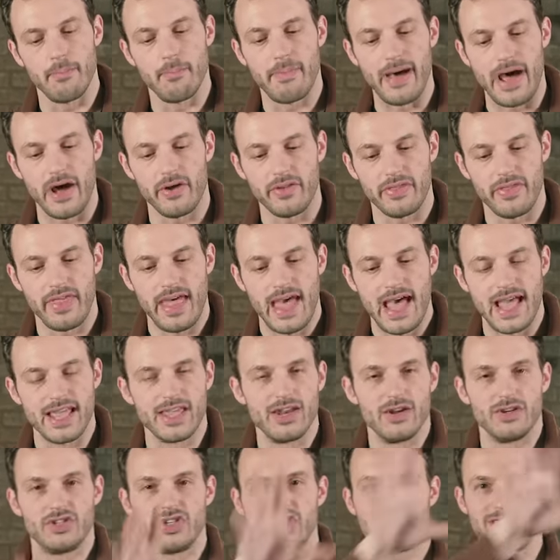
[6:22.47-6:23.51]
about that,
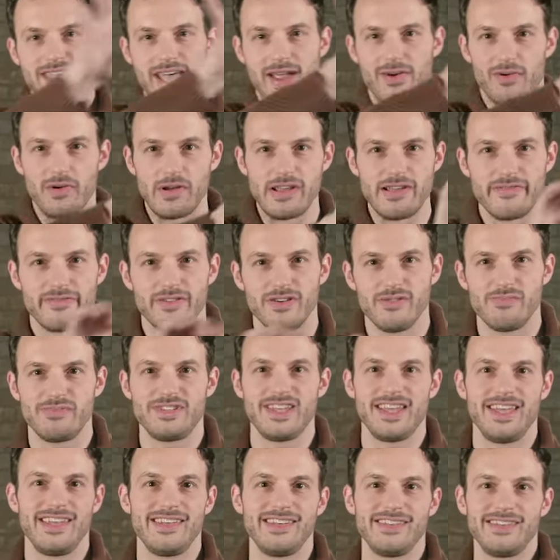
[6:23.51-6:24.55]
you know, just that reverb
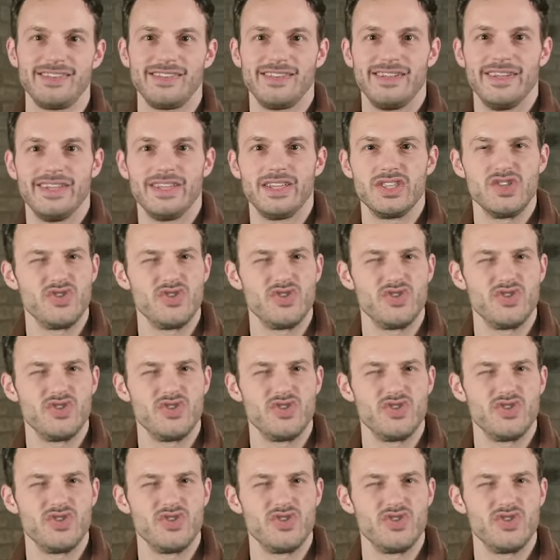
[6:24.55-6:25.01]
tail,